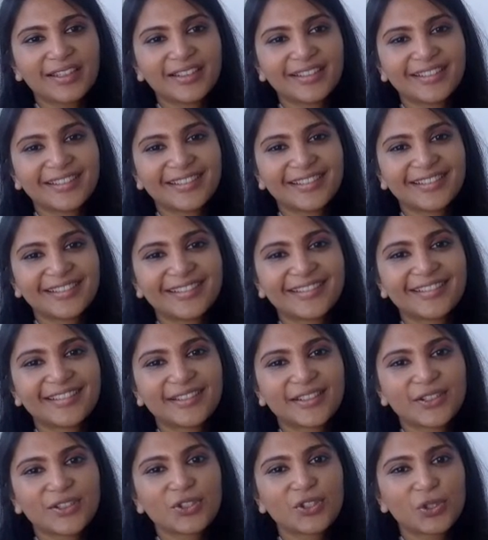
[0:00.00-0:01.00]

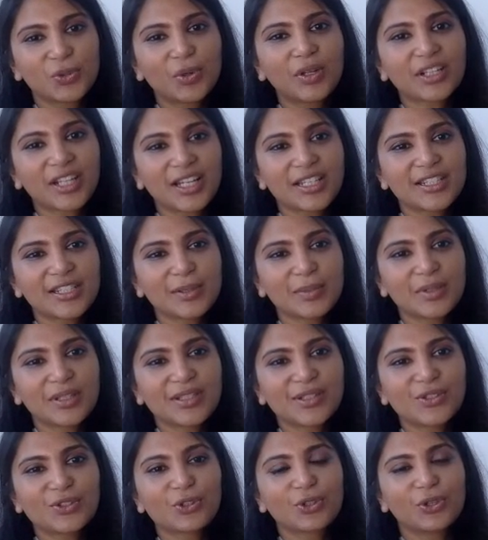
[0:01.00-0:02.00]
So you want
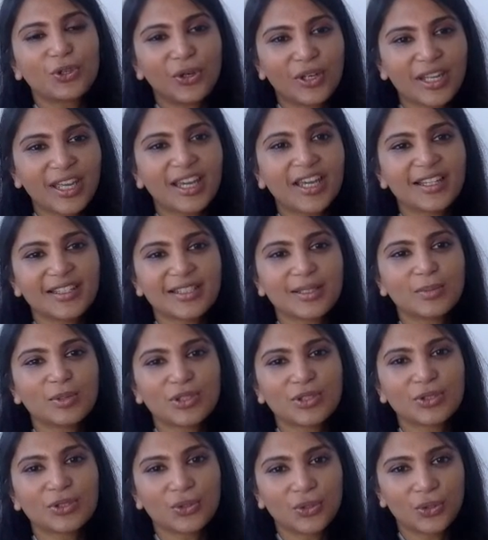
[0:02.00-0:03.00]
customers, so you got to get
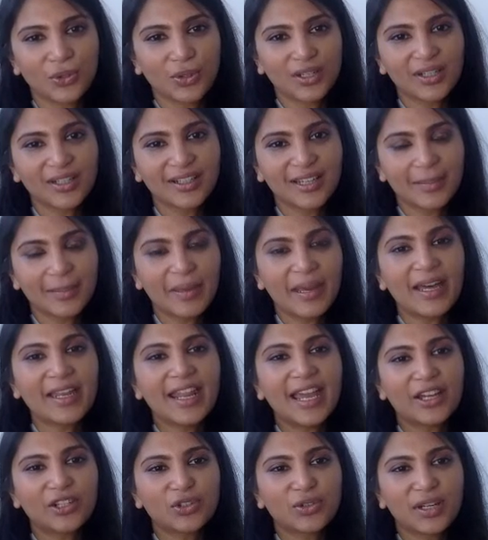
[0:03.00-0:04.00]
customers to talk about
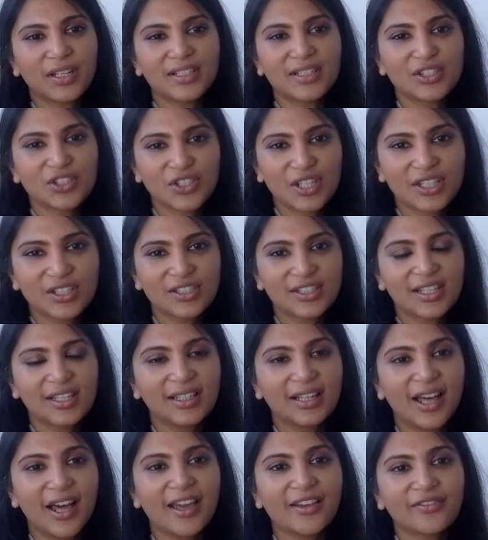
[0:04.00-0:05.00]
how Trainers changed their
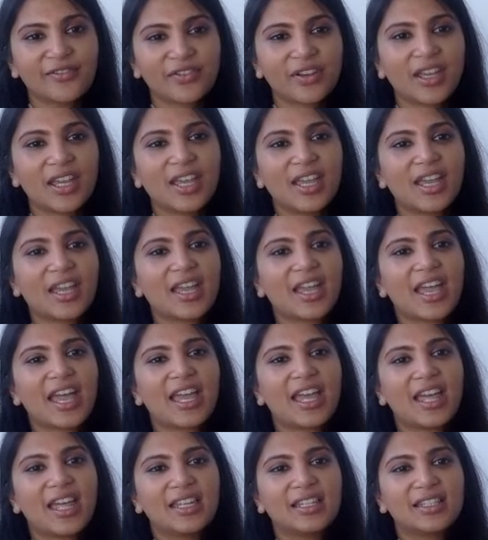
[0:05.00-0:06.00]
life
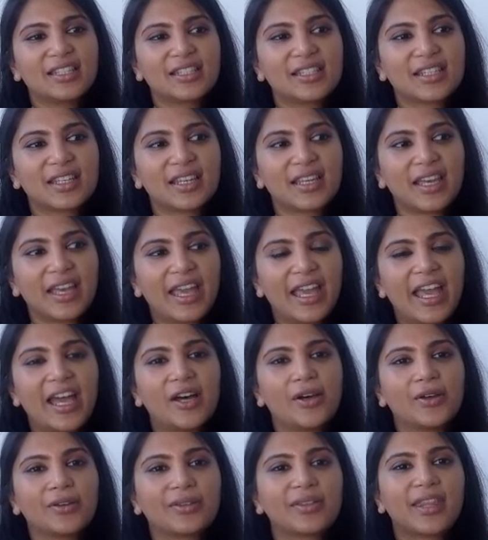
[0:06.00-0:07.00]
and
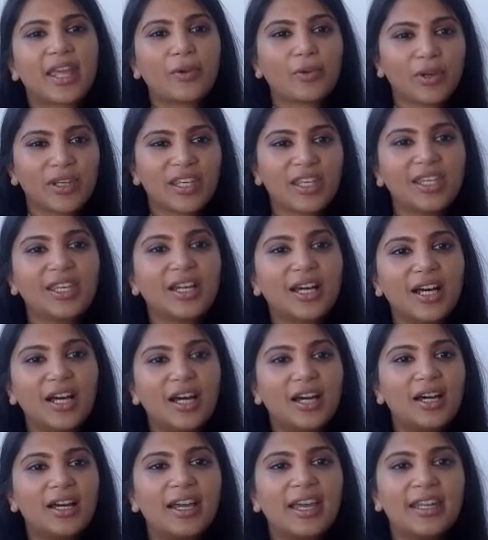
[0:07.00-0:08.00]
how they were
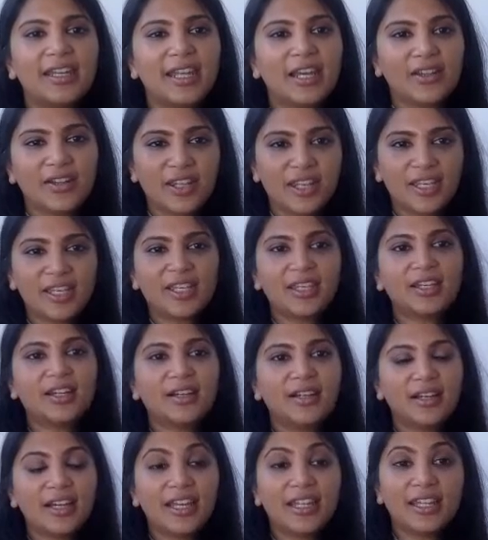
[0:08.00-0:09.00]
here and now they're here,
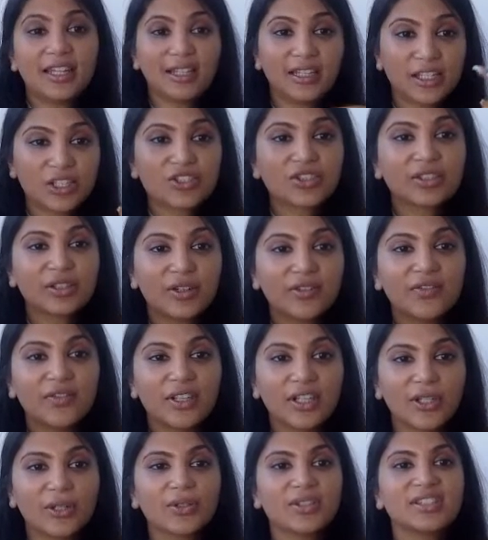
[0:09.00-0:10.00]
and they're literally on
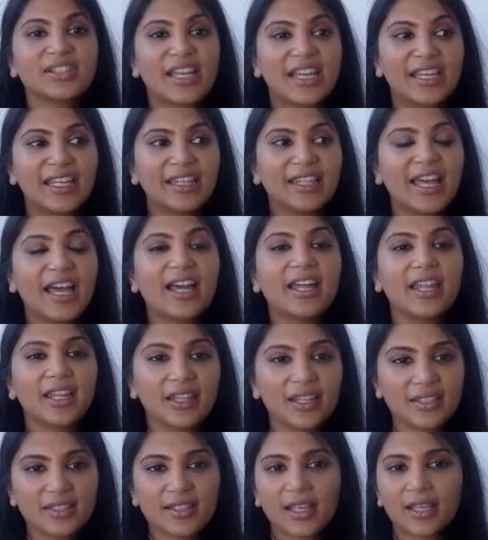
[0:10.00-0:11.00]
video saying that, and
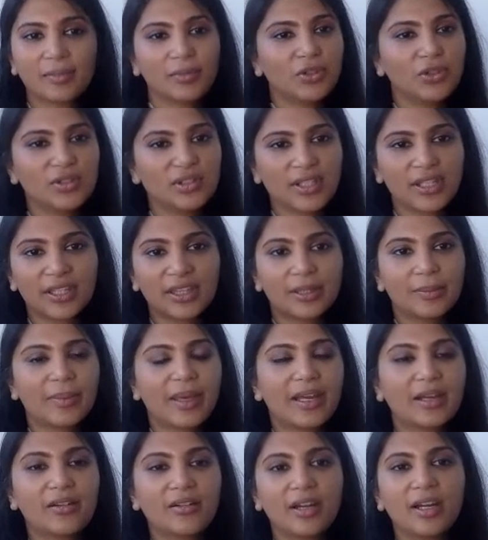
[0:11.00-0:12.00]
there's like music at the
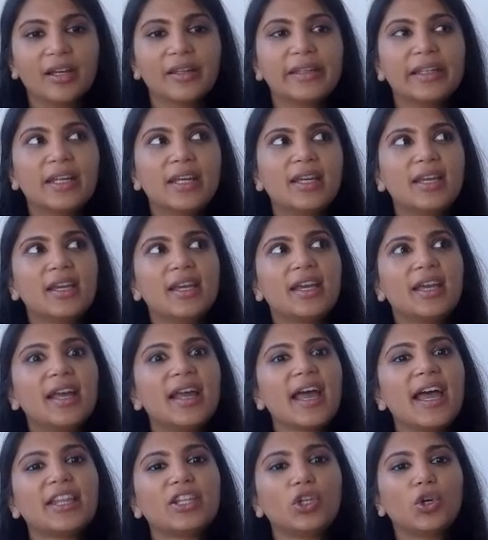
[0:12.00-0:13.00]
background,
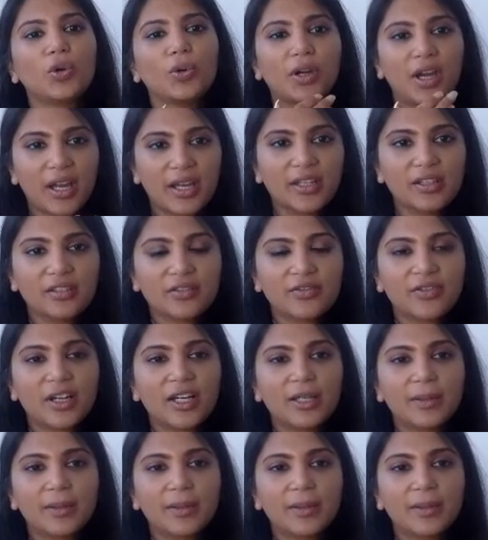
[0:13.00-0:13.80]
and you're kind of